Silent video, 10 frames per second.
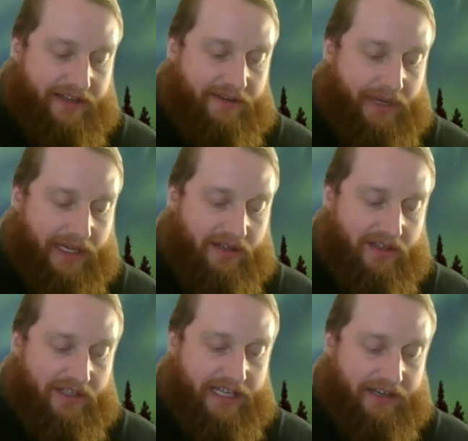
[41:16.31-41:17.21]
better
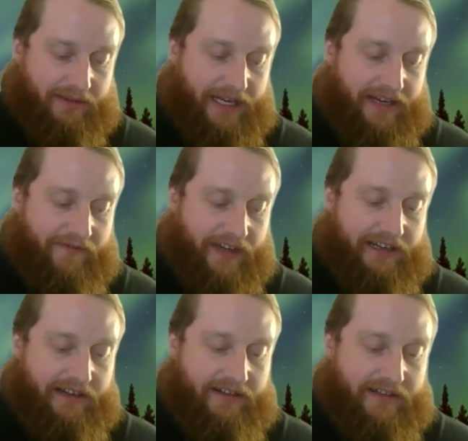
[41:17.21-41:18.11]
learn how to make a
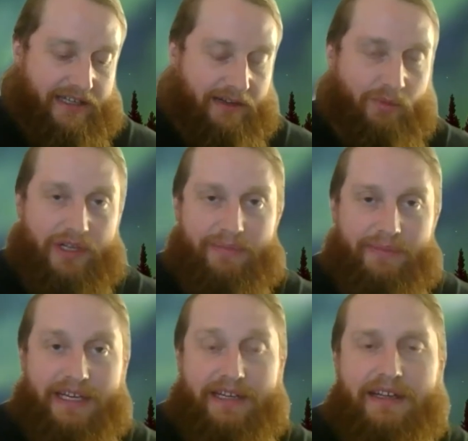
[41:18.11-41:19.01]
fire. Come with
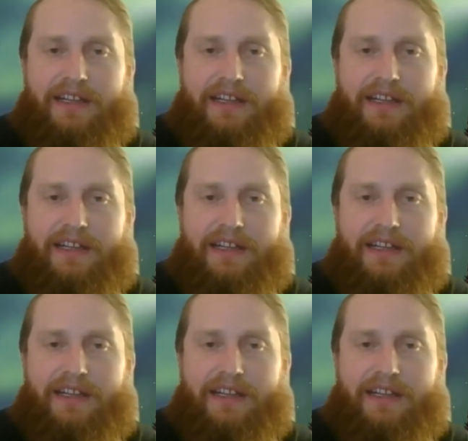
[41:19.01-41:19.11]
me."